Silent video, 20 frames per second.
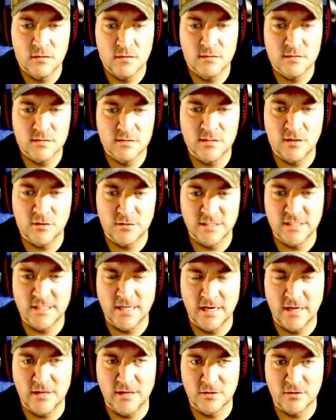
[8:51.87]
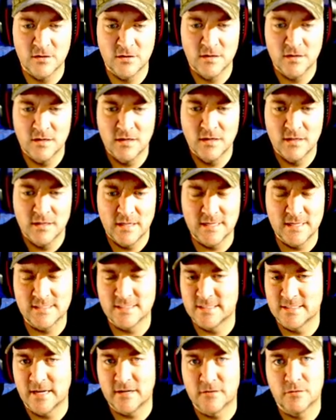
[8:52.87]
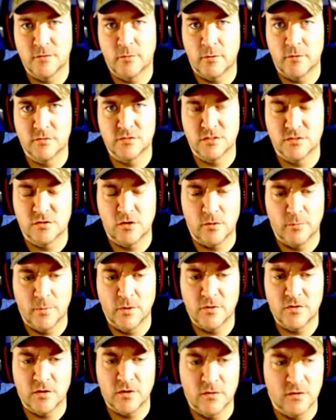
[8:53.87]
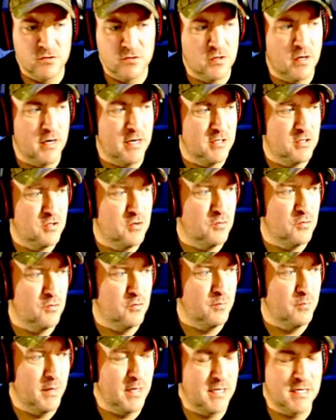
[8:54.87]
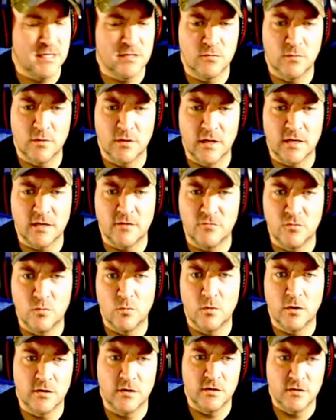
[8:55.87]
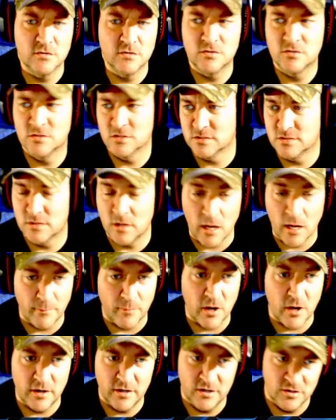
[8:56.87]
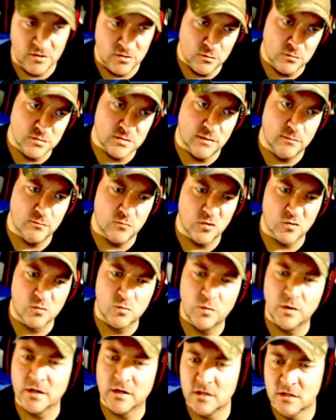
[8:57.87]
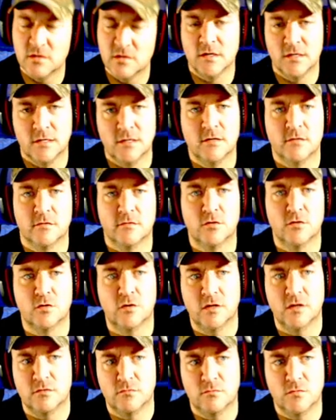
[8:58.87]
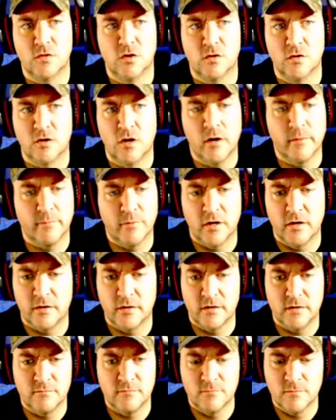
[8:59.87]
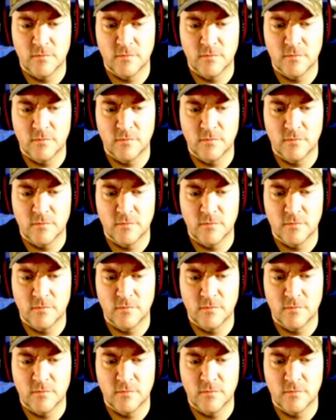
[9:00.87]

So see, yeah, that's exactly what I was just talking about there. They're trying to make it to where, like, if you want to just hop on and do something real quick, you can hop on and,